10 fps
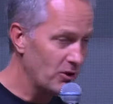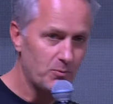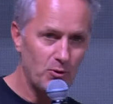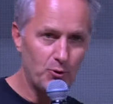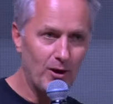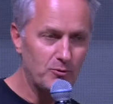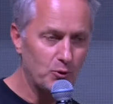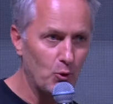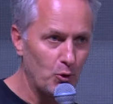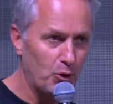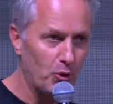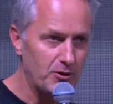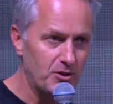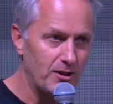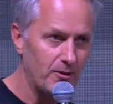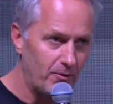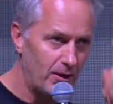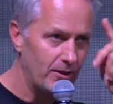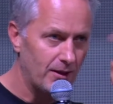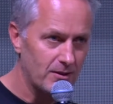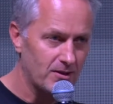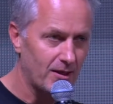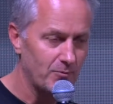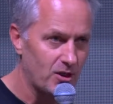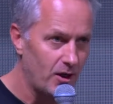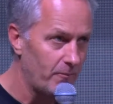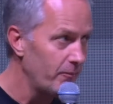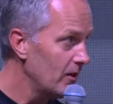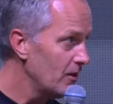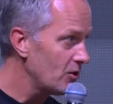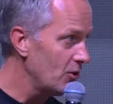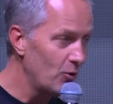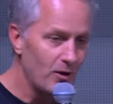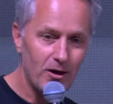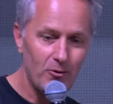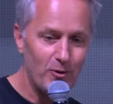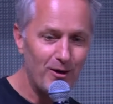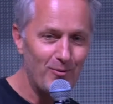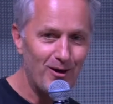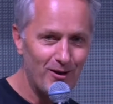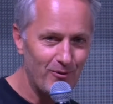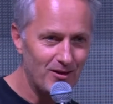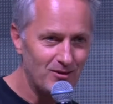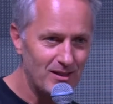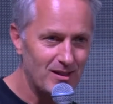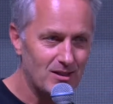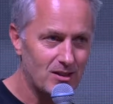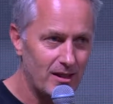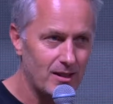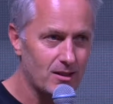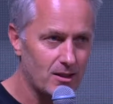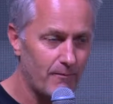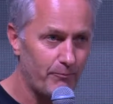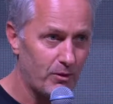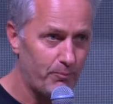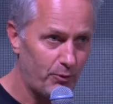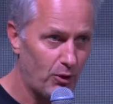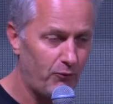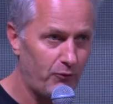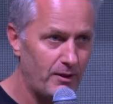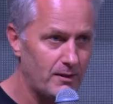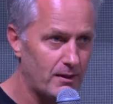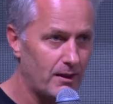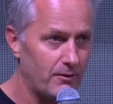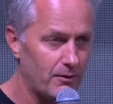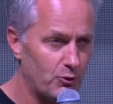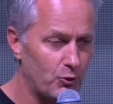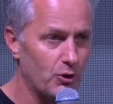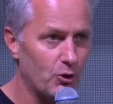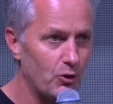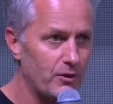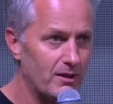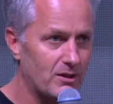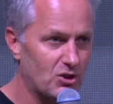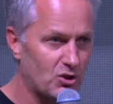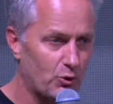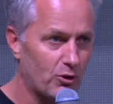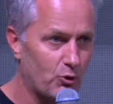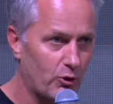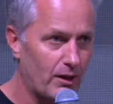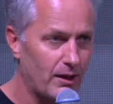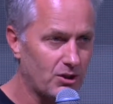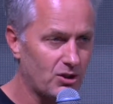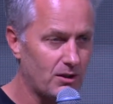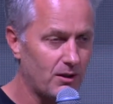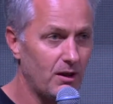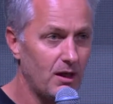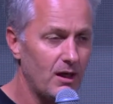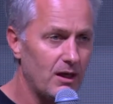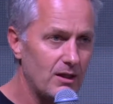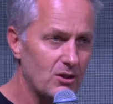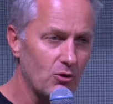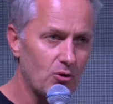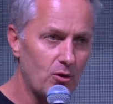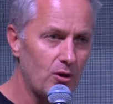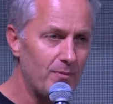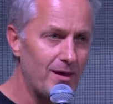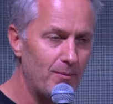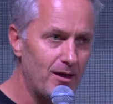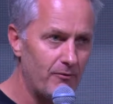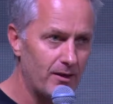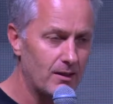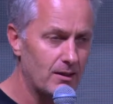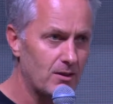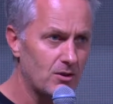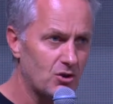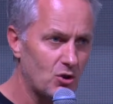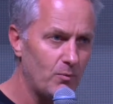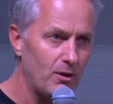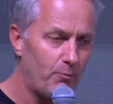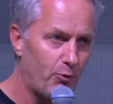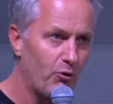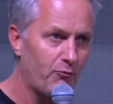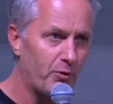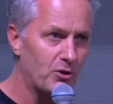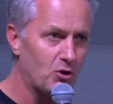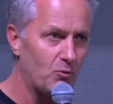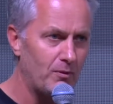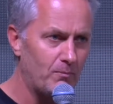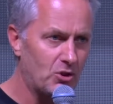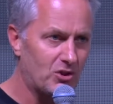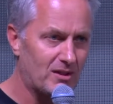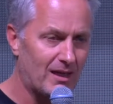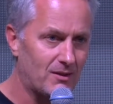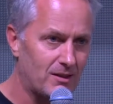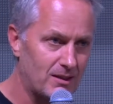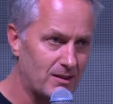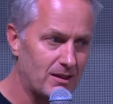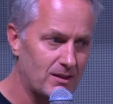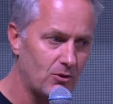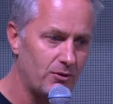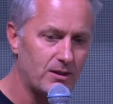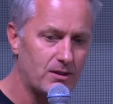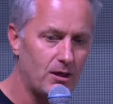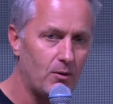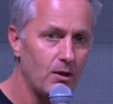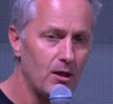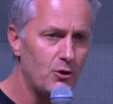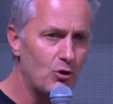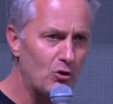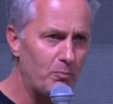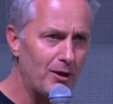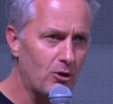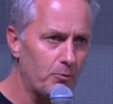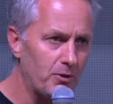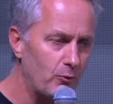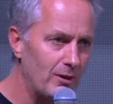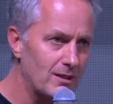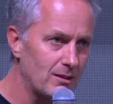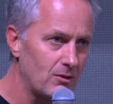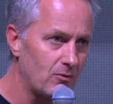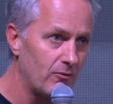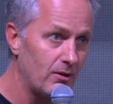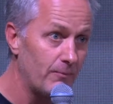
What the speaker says: possible to have two thoughts in the mind at the same time. So we believe that these things, profit and doing good, is a strong correlation. And it's not only me believing it. There's so many proof points, so much statistics on this now. You could pick up the recent